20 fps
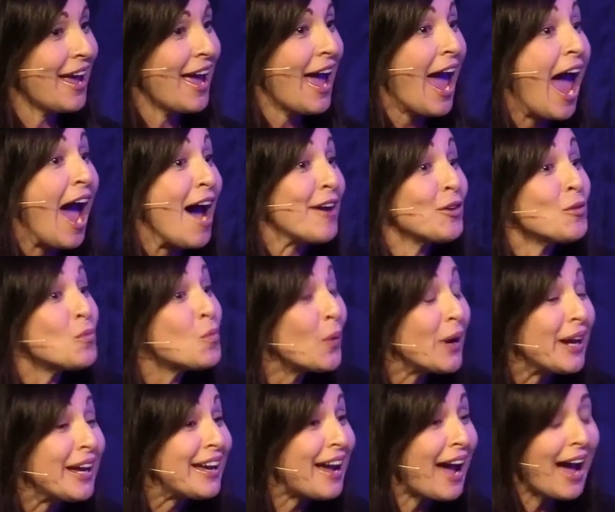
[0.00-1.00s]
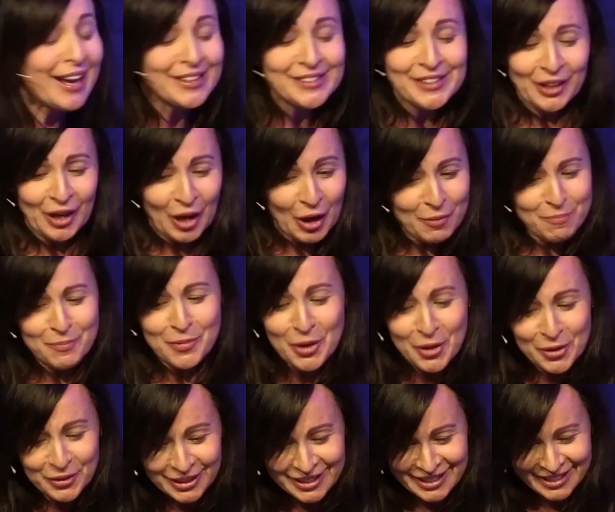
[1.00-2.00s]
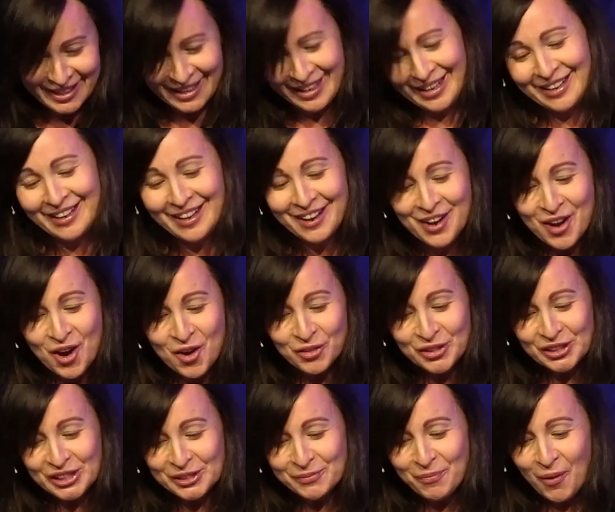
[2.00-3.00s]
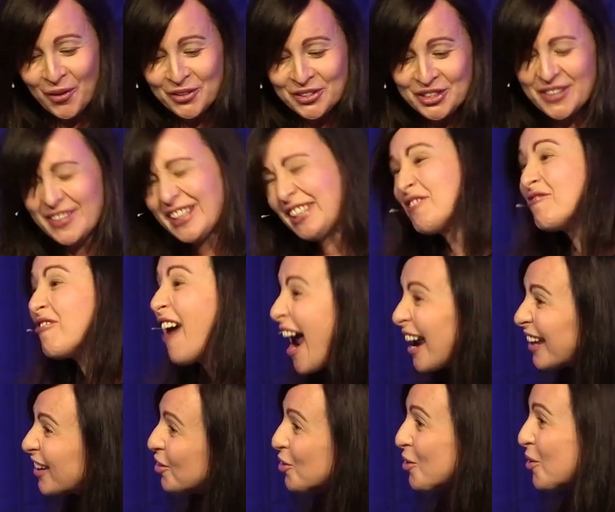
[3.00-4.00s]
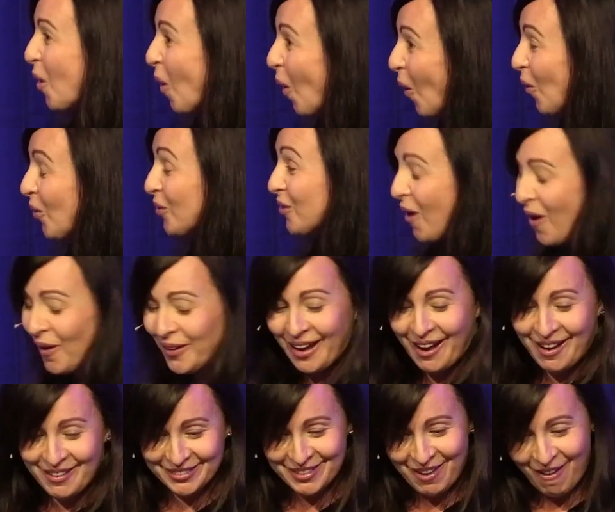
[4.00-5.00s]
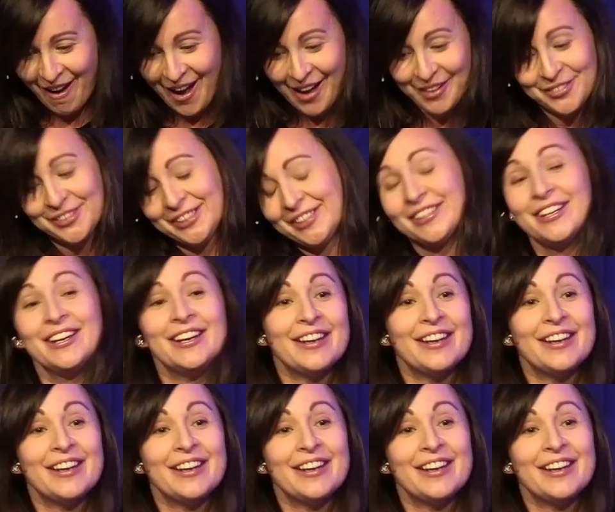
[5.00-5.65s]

How do we as a community respond to this radical call on our lives